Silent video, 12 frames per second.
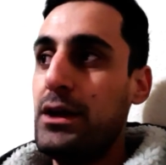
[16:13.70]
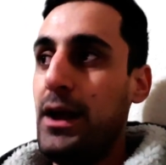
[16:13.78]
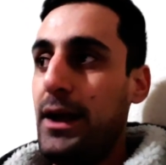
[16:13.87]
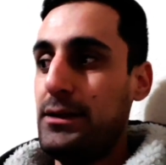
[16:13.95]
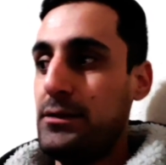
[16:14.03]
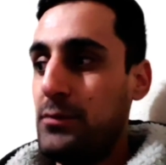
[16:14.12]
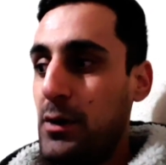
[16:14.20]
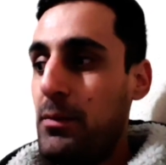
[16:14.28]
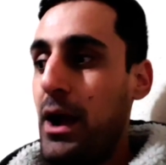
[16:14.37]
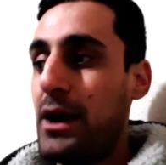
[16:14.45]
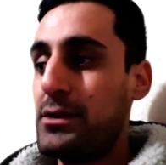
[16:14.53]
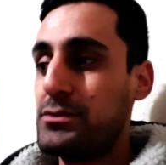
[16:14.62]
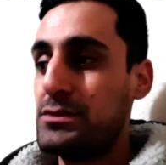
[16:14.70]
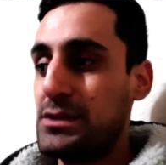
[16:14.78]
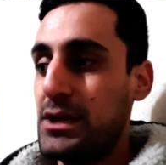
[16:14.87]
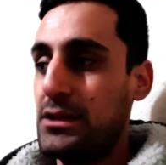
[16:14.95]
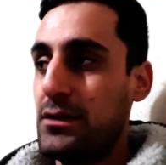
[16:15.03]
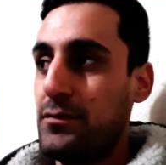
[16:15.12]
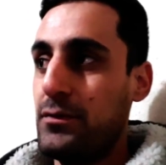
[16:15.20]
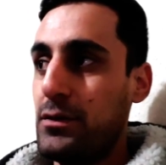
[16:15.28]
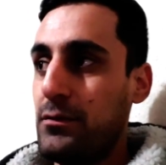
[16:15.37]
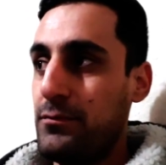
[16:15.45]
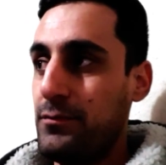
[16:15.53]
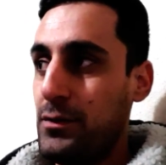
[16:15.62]
And her mum had to stay there for
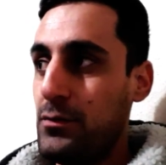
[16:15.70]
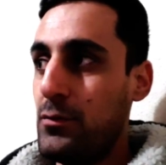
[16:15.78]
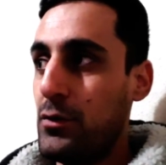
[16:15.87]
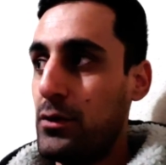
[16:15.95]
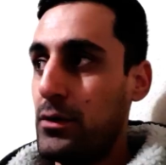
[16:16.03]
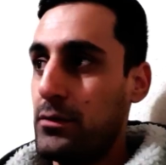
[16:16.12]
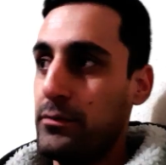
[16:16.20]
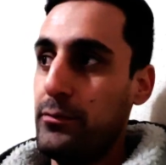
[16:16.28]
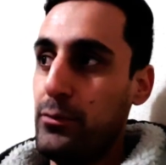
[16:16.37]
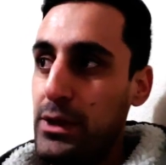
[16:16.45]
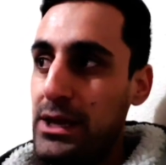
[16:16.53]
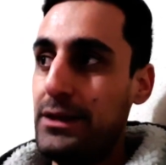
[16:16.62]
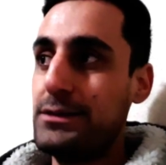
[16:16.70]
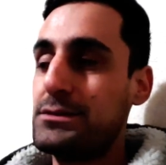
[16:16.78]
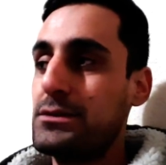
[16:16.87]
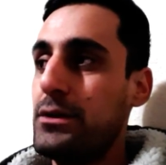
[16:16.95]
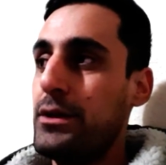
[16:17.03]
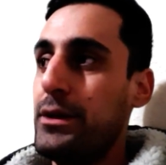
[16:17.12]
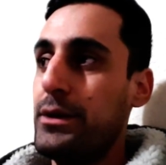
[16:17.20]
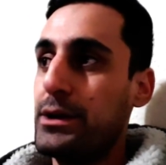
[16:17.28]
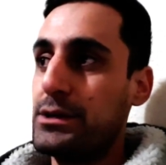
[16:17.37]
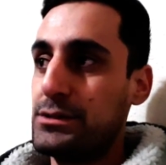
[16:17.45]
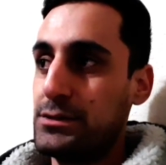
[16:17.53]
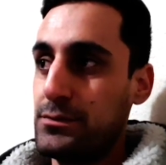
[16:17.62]
a few more weeks
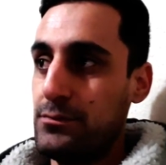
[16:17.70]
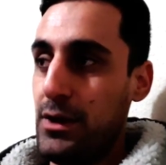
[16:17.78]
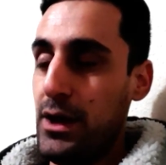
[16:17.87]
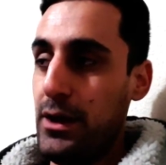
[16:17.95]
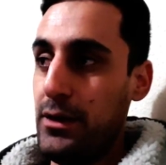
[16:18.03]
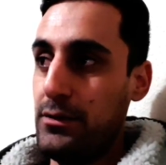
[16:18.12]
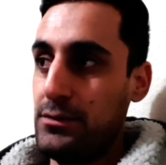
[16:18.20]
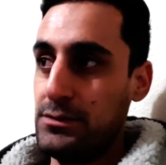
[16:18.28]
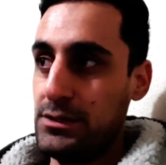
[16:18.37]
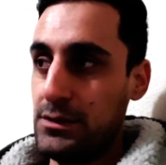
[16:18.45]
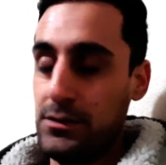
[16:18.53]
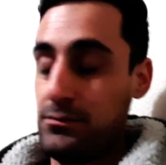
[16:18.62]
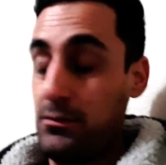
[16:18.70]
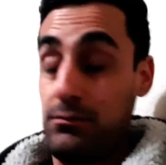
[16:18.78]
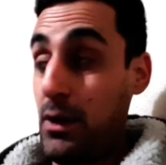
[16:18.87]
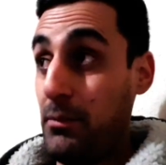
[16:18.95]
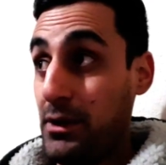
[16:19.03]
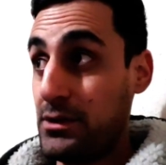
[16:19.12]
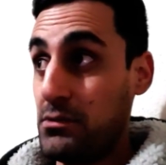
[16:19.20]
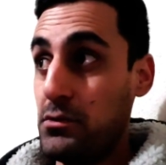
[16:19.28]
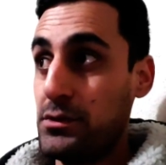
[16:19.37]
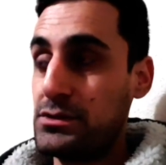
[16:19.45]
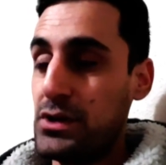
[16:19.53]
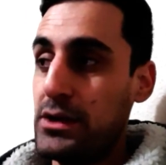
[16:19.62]
because my. So my
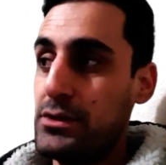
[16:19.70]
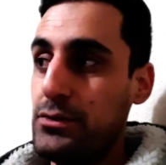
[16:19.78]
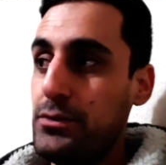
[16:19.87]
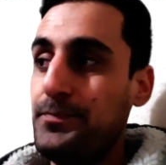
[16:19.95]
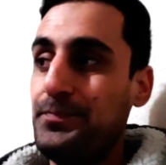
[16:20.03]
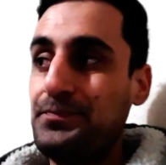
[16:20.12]
mother-in-law is trying to